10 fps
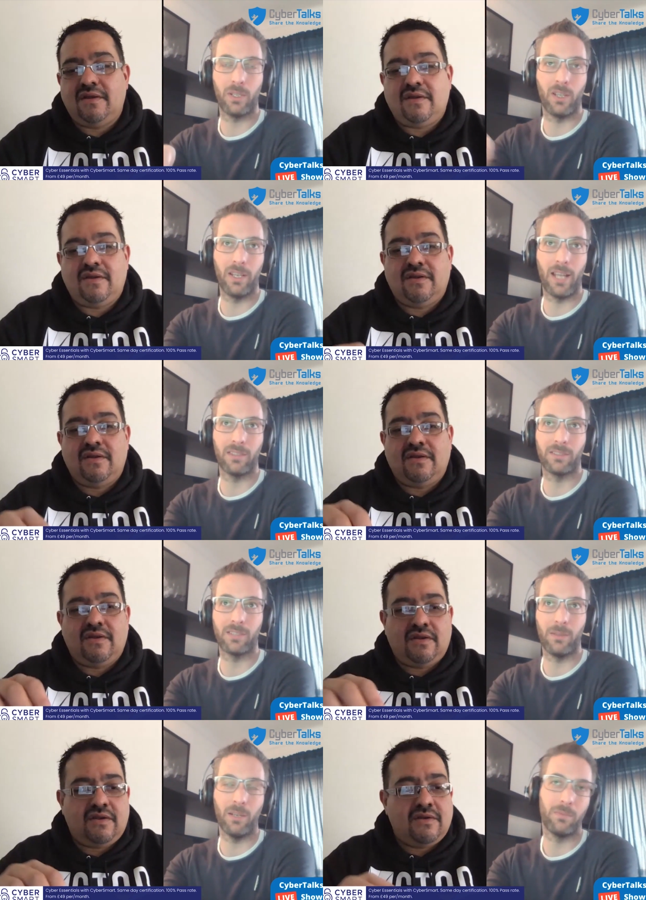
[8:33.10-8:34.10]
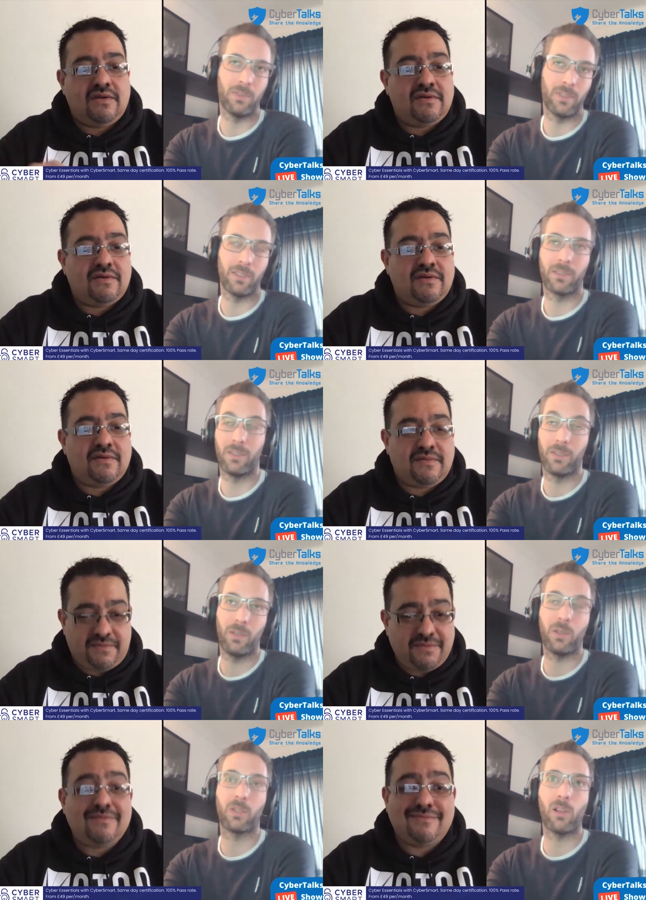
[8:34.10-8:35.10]
Speaker 1: done at the you know
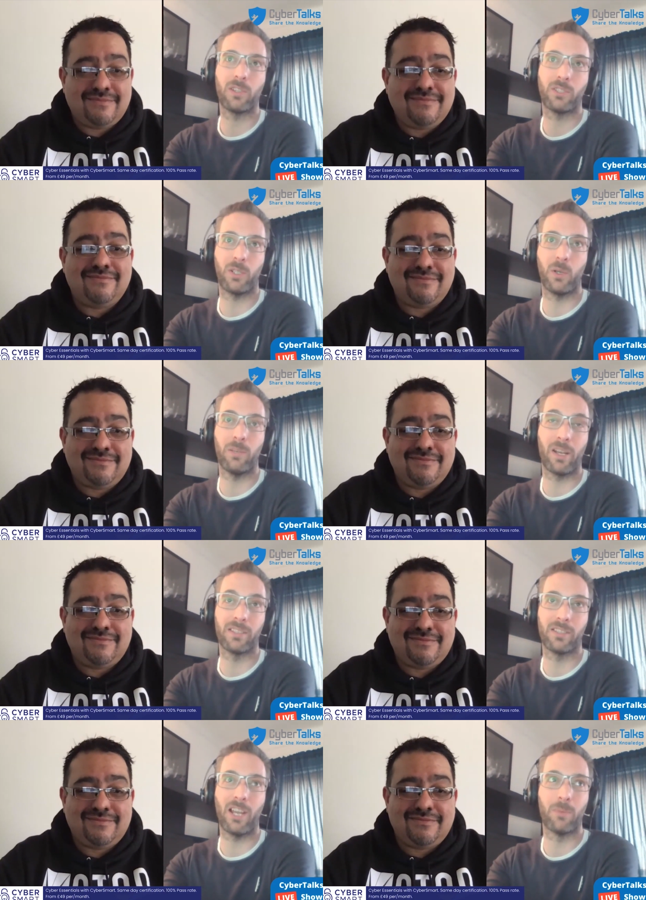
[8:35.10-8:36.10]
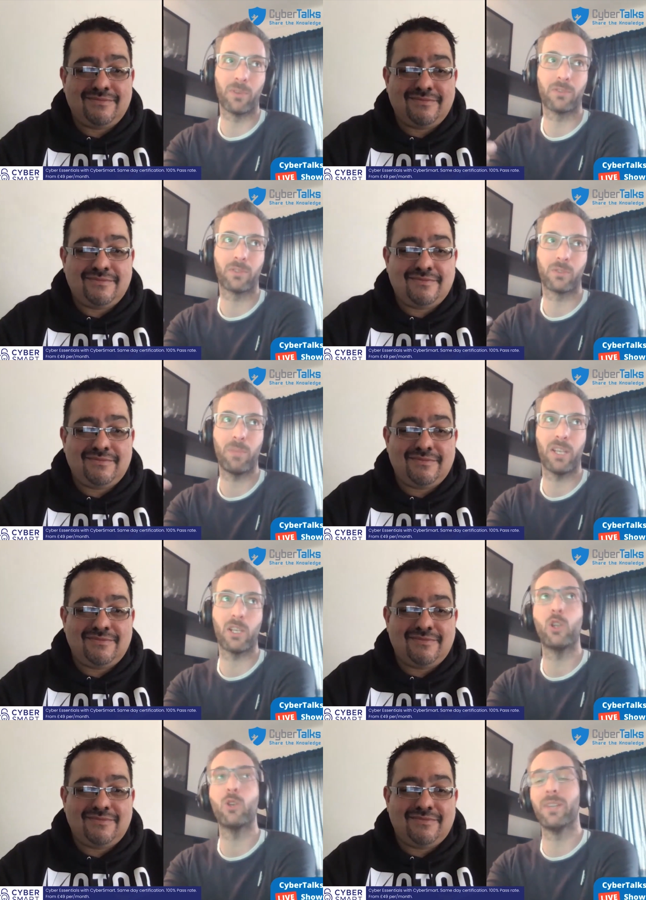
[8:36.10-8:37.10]
you could call it security by design, but there's a, there's a
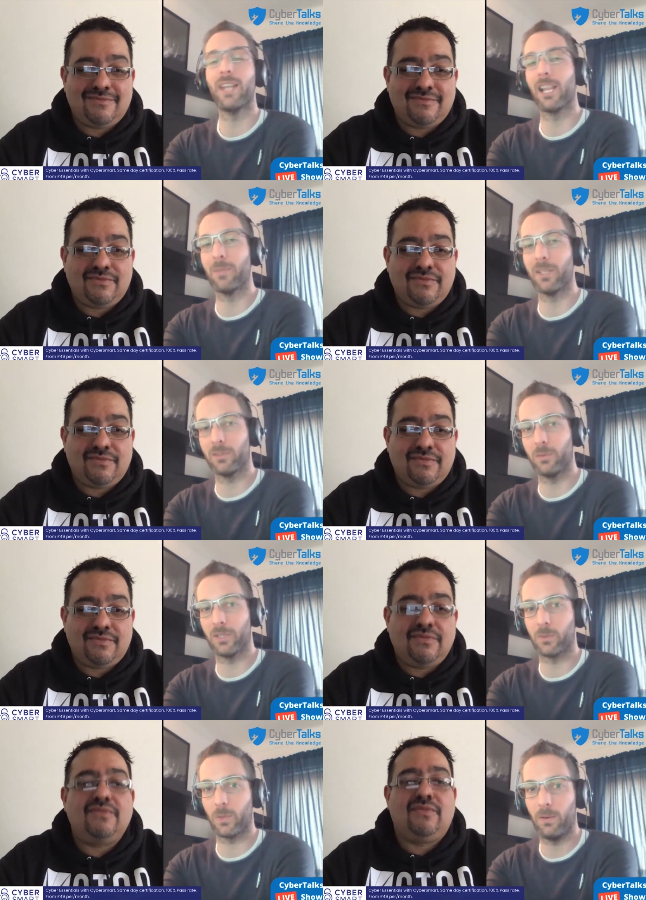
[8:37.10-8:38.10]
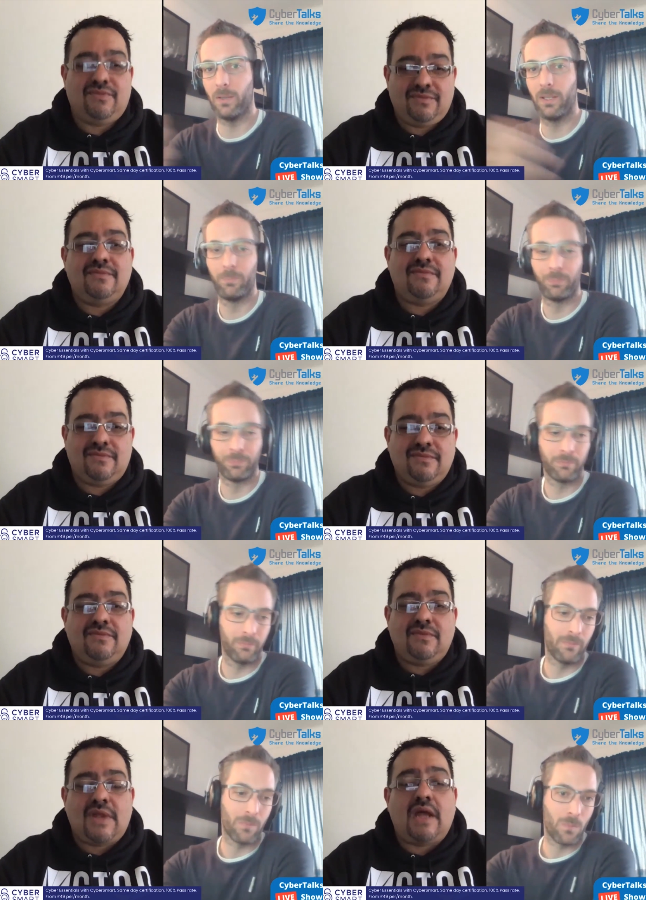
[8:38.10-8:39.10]
big human element to it as well.
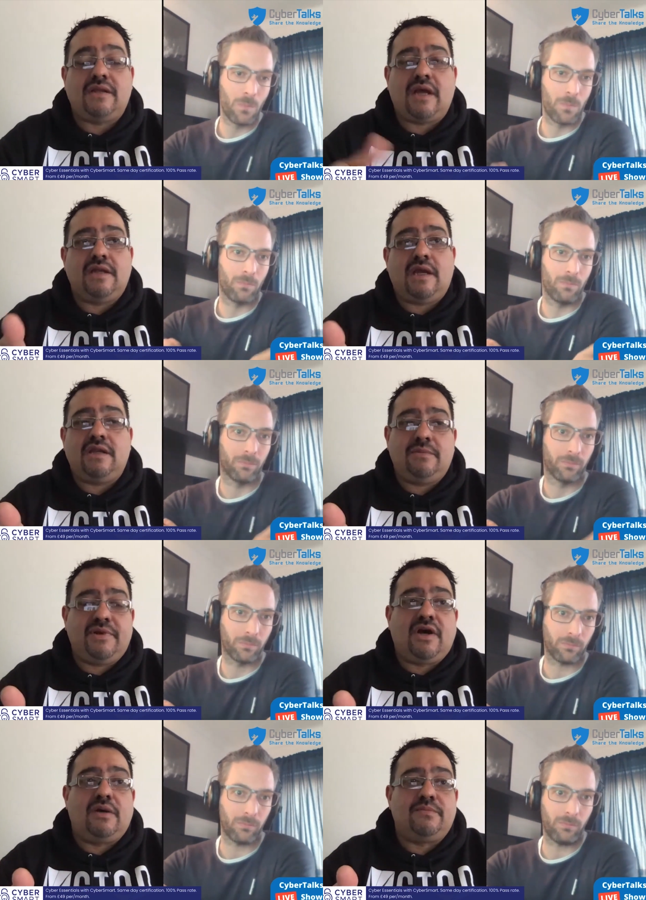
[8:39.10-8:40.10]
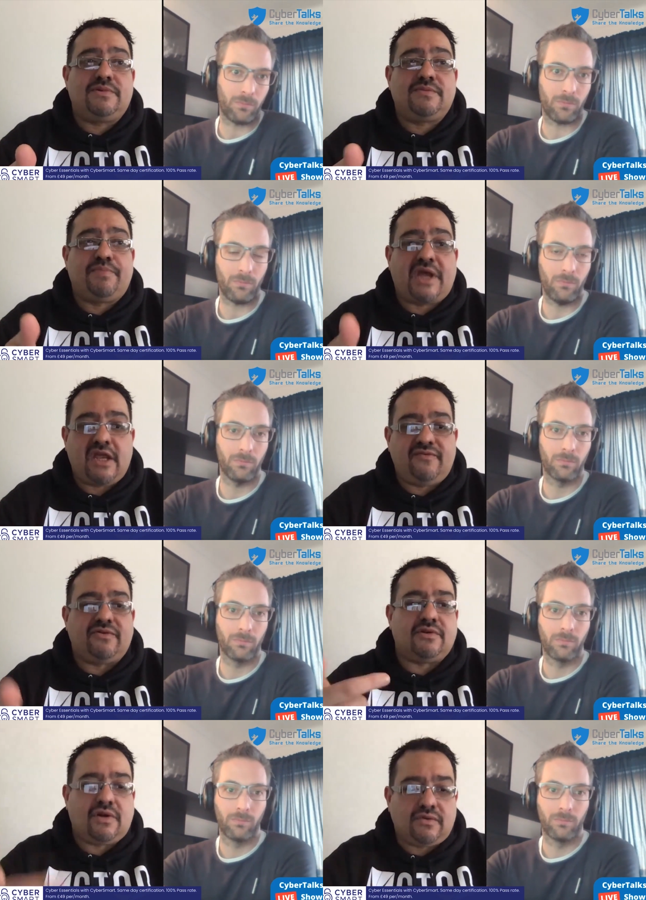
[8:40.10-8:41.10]
Speaker 2: And, and and it becomes
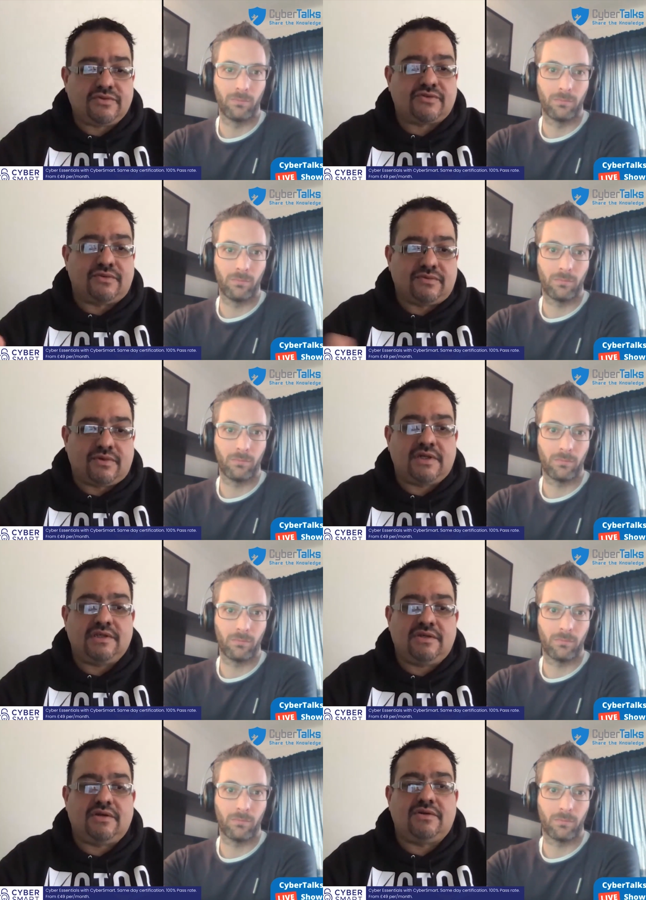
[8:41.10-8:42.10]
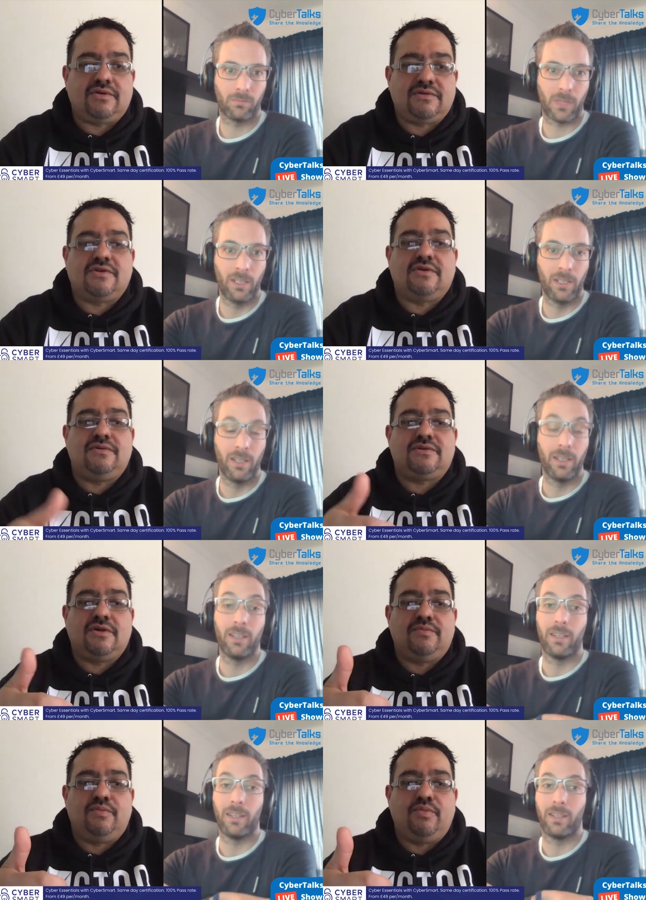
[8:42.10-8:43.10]
behavioral and cultural, right? You know, so
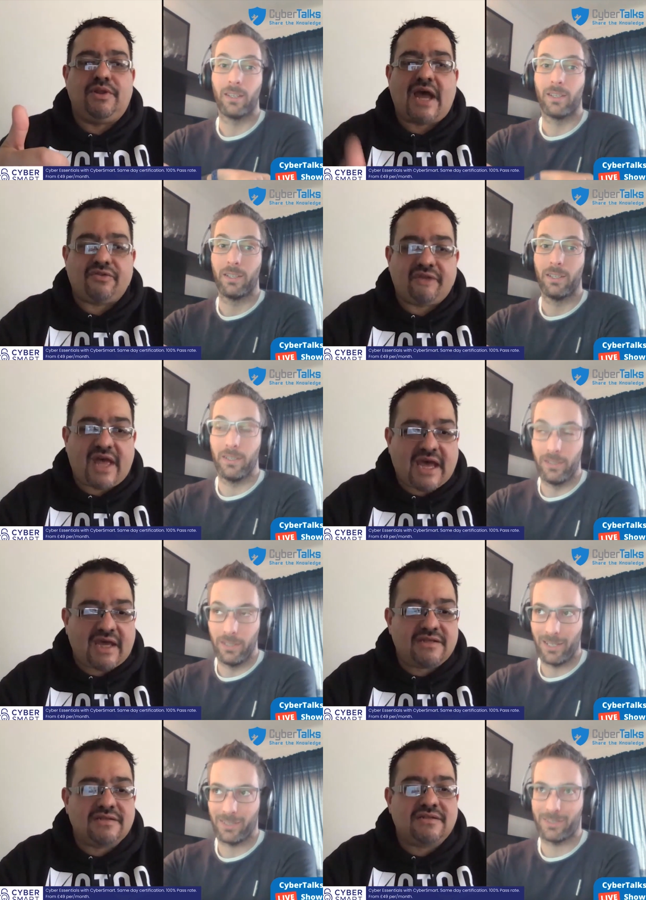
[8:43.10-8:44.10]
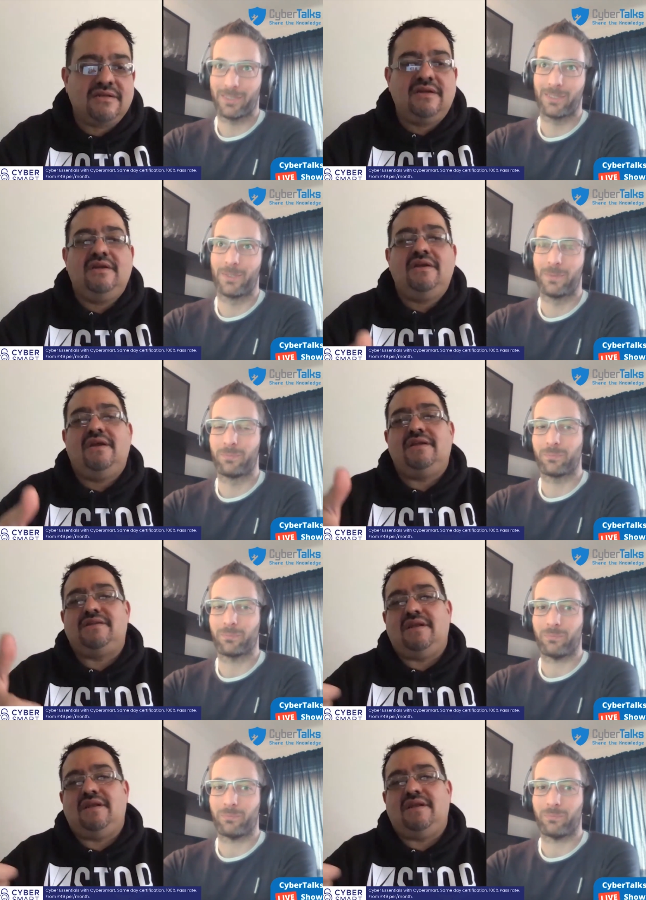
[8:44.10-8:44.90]
so without that, yes. It,